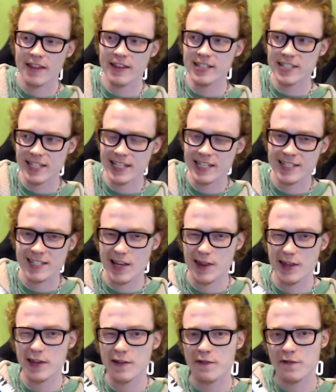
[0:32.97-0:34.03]
This is
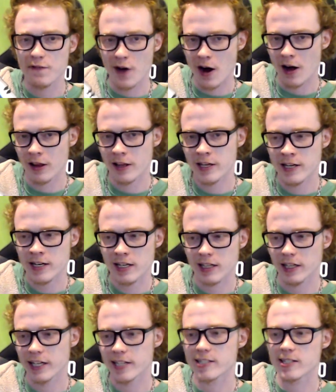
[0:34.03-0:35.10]
the Fallen
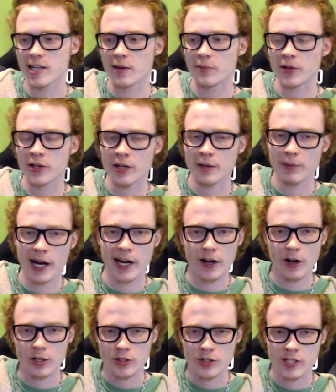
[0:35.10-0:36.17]
lightsaber by
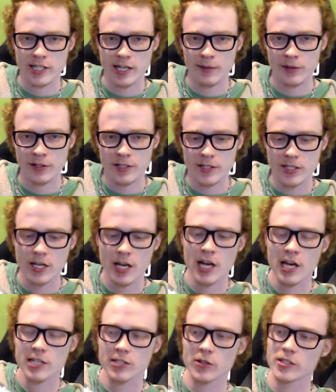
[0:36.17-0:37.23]
Ultrasabers.
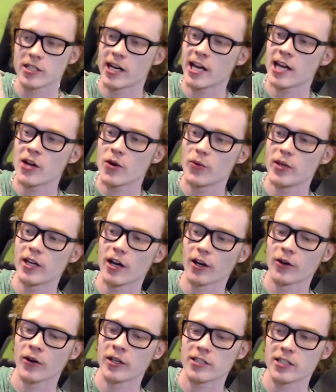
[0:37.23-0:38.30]
So today we
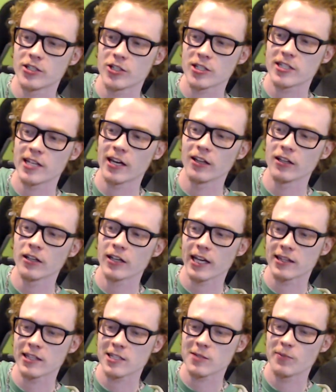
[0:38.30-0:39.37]
are going to just take a look
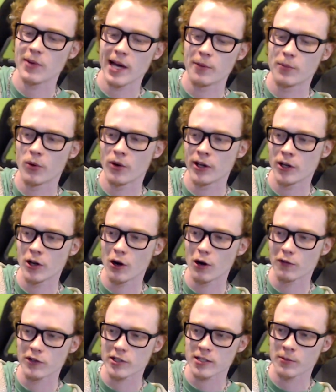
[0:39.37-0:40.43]
at this bad boy, go
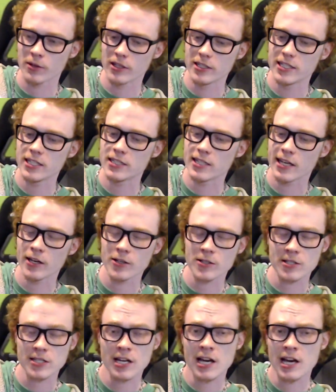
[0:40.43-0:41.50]
over some of the
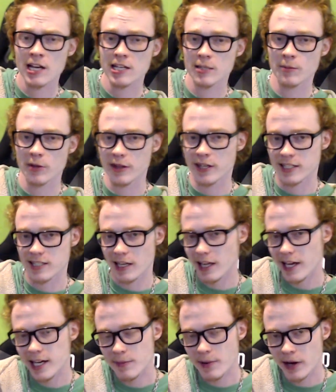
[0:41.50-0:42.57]
details, some of the things I
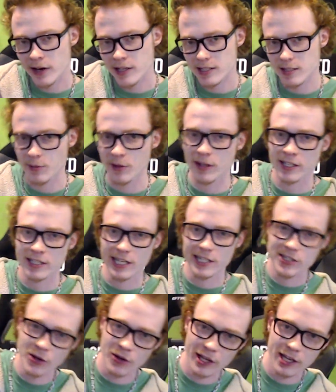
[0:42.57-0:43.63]
like about it, some of the things
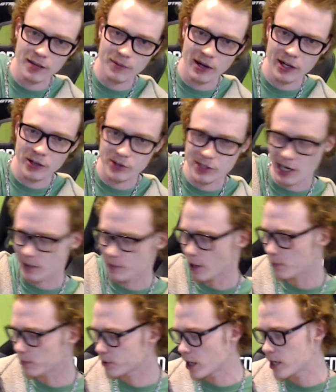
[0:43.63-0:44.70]
I don't like about it. We'll talk
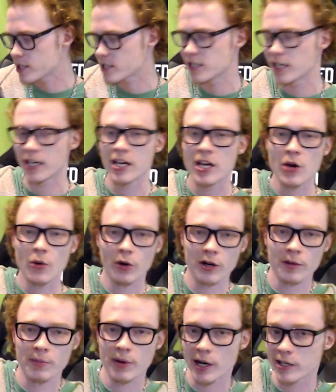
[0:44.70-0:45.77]
about pricing,
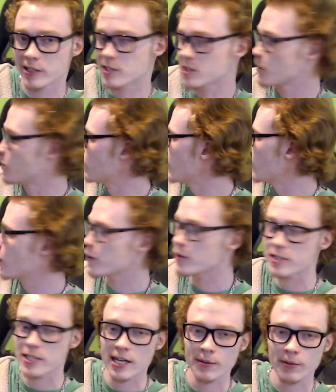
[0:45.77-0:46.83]
we'll compare it to some of my
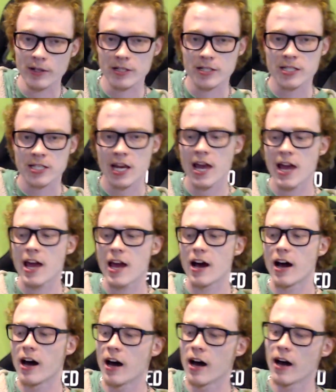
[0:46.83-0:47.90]
other sabers,
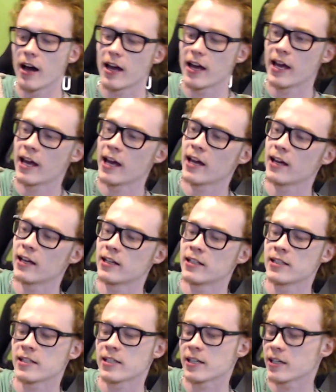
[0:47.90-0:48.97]

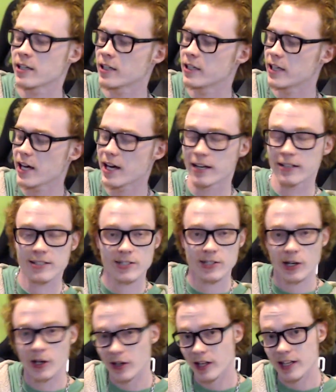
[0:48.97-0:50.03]
yeah,
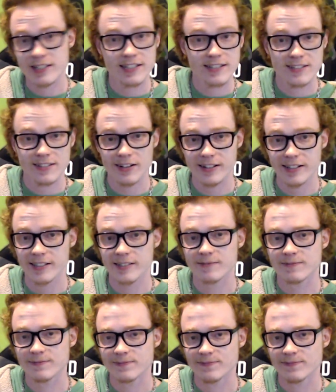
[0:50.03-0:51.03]
so let's get started.